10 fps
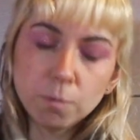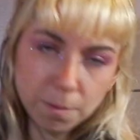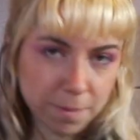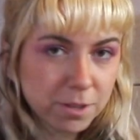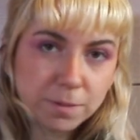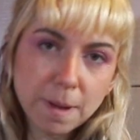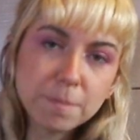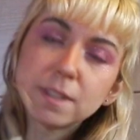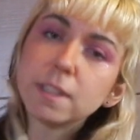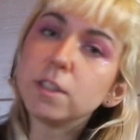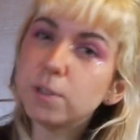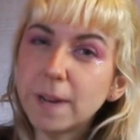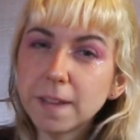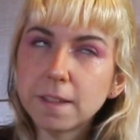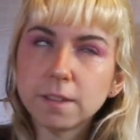While most members didn't do
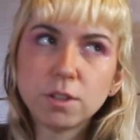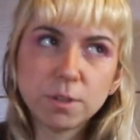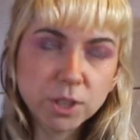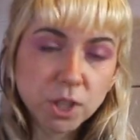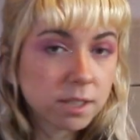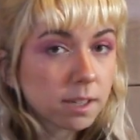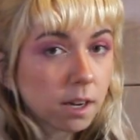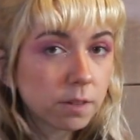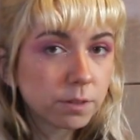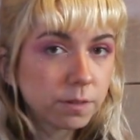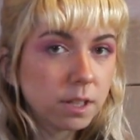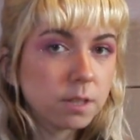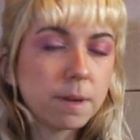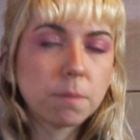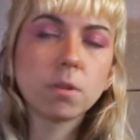anything too interesting after
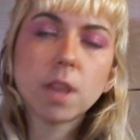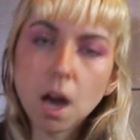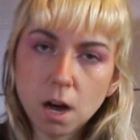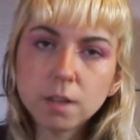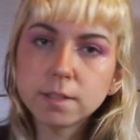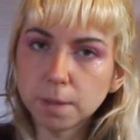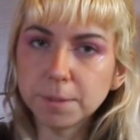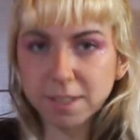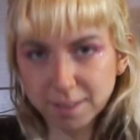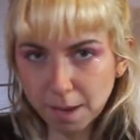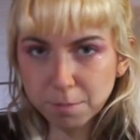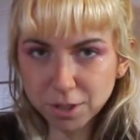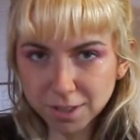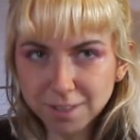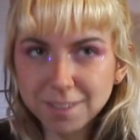Village People, there are some
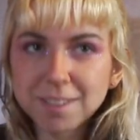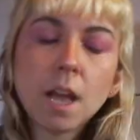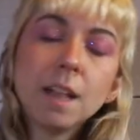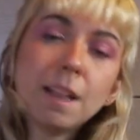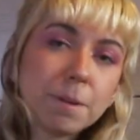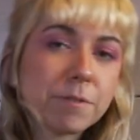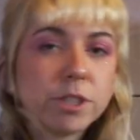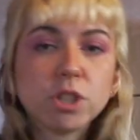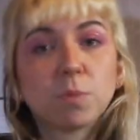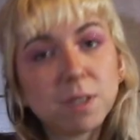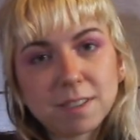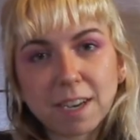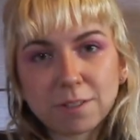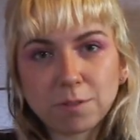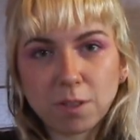exceptions. Let me read you one
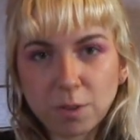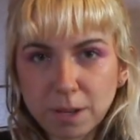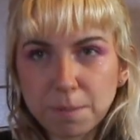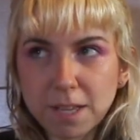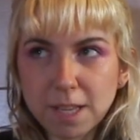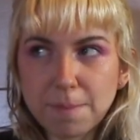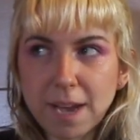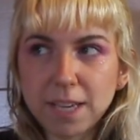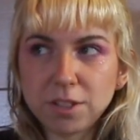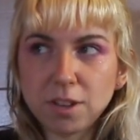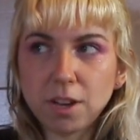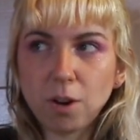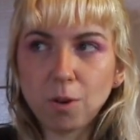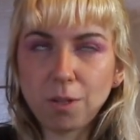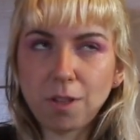section from the Wikipedia page that,
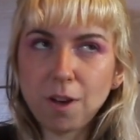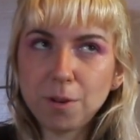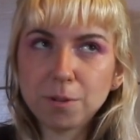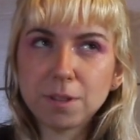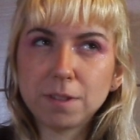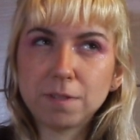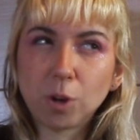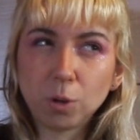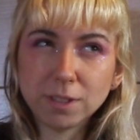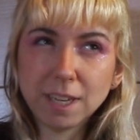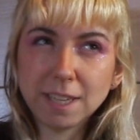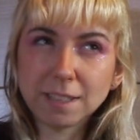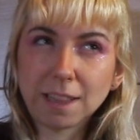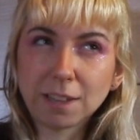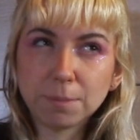although the content is
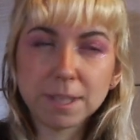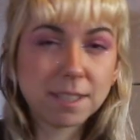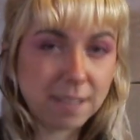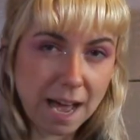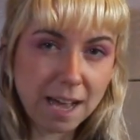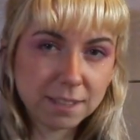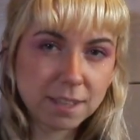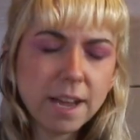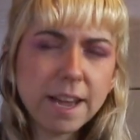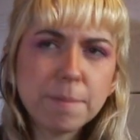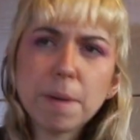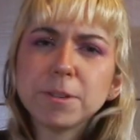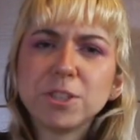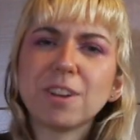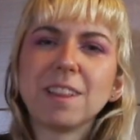a little bit sad, it made
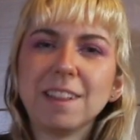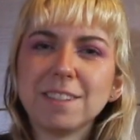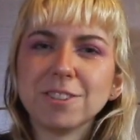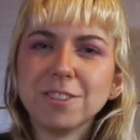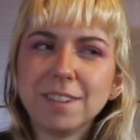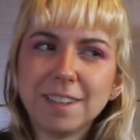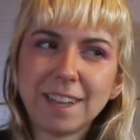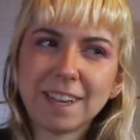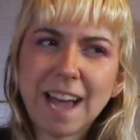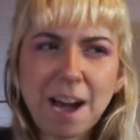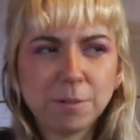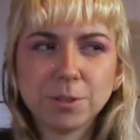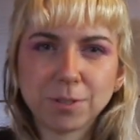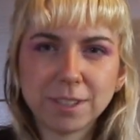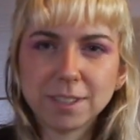me chuckle a little in how it
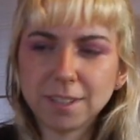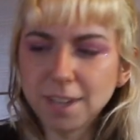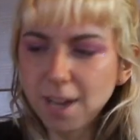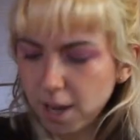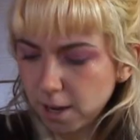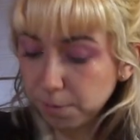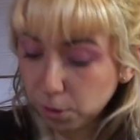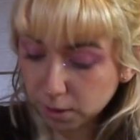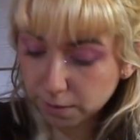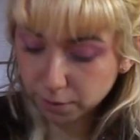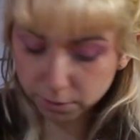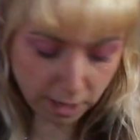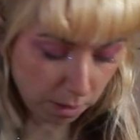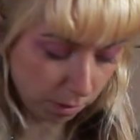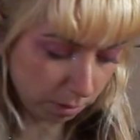was written. You're gonna have to go
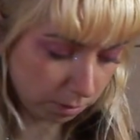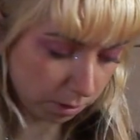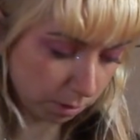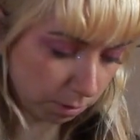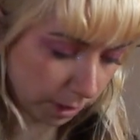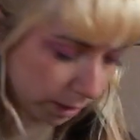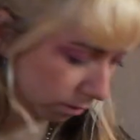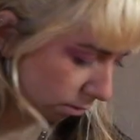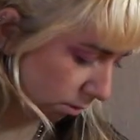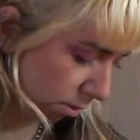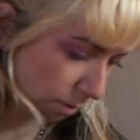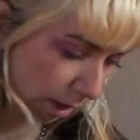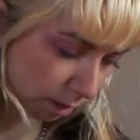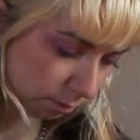down though, so I can do that.